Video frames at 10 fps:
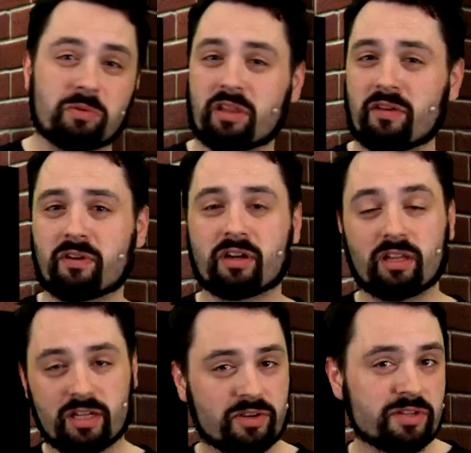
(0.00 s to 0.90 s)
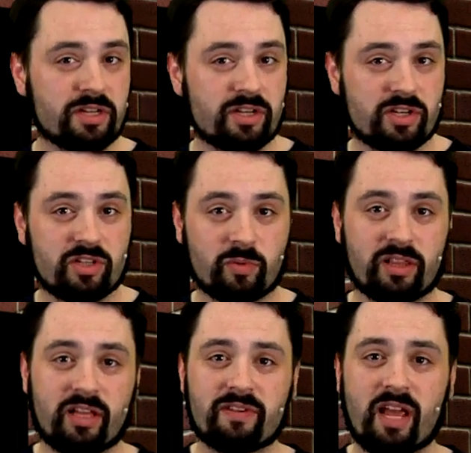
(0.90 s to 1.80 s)
we love our collector's editions, and we
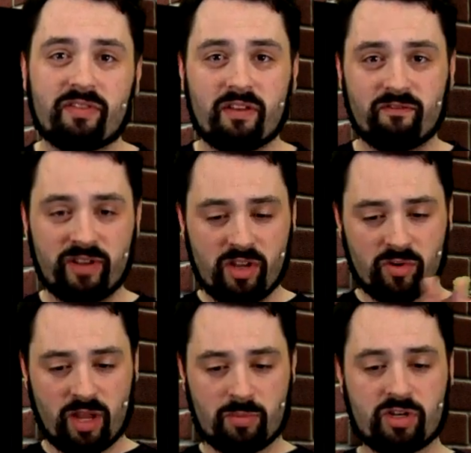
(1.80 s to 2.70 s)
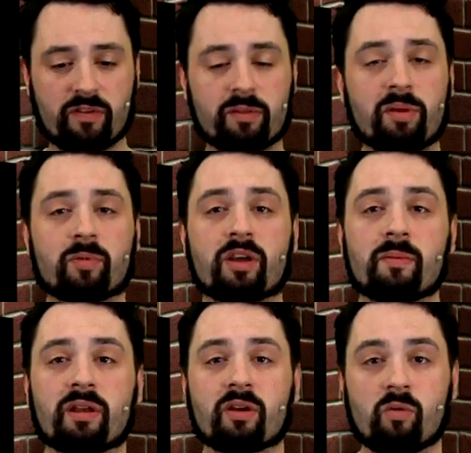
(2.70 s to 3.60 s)
love to have that video game shelf that people
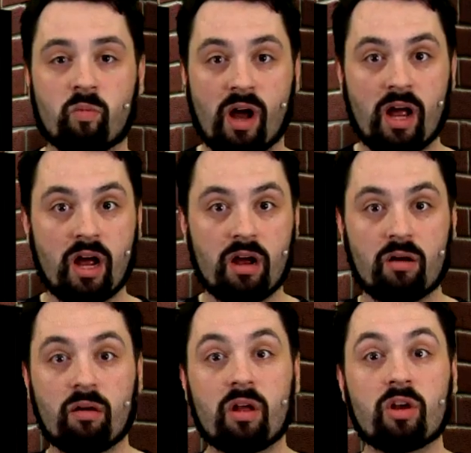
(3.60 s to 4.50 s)
come in and go, wow,